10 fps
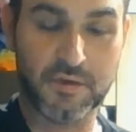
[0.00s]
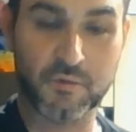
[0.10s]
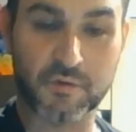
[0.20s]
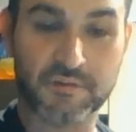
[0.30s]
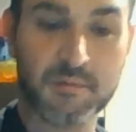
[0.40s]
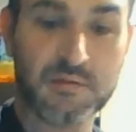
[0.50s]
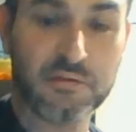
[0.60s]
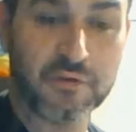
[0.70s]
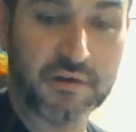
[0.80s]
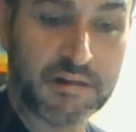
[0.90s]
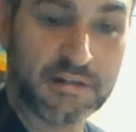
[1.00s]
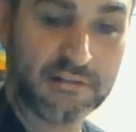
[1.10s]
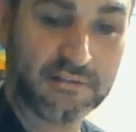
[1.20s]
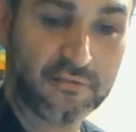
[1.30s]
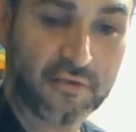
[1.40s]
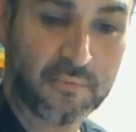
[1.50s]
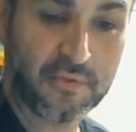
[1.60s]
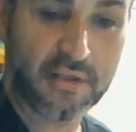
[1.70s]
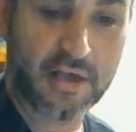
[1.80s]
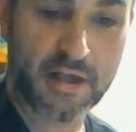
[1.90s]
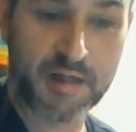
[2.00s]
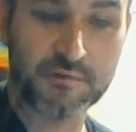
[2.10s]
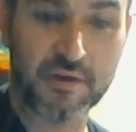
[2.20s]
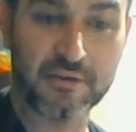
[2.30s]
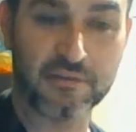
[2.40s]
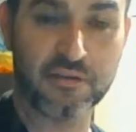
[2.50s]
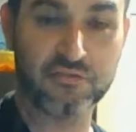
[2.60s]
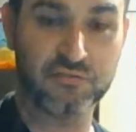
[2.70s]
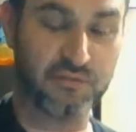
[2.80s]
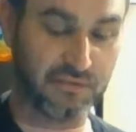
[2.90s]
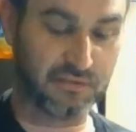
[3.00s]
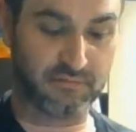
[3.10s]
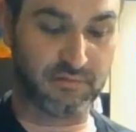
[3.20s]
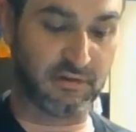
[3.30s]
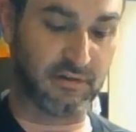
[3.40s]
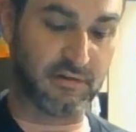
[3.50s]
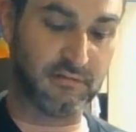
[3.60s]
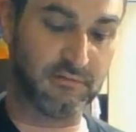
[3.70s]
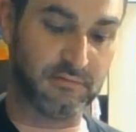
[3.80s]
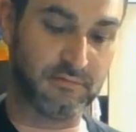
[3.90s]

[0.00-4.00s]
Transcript: we're also going to be doing an Instagram Live as I shoot this video.